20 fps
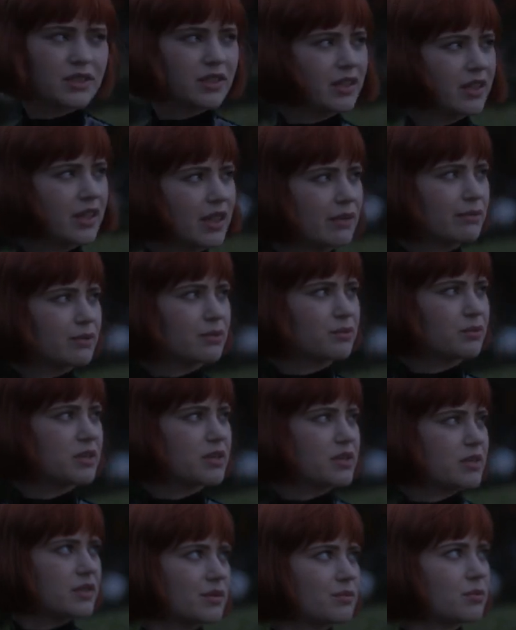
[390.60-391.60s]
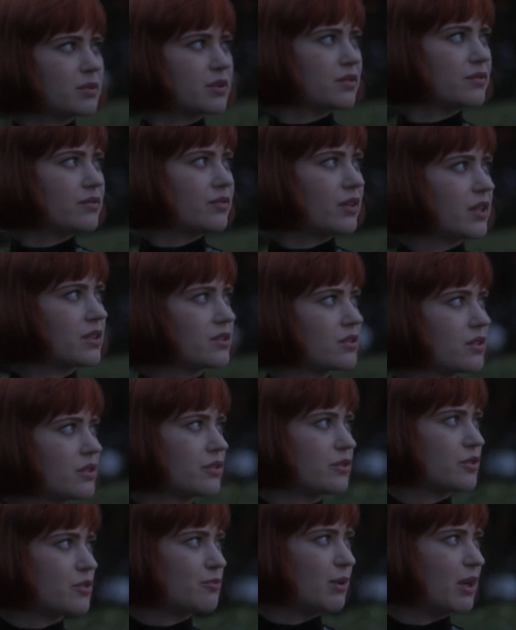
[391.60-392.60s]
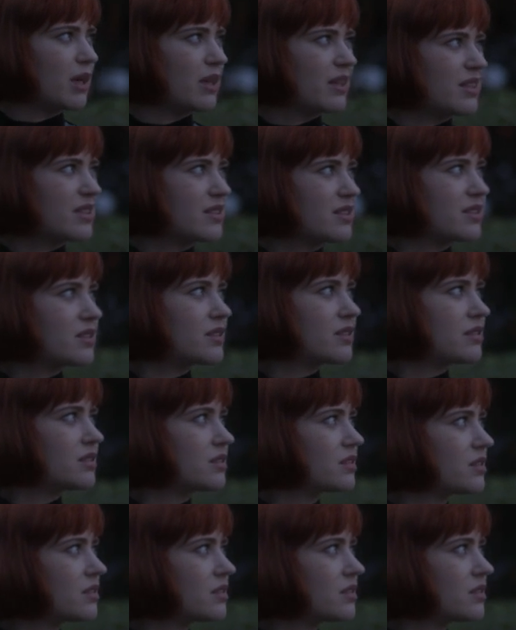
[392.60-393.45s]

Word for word: But let's fast forward the easily forgettable storyline of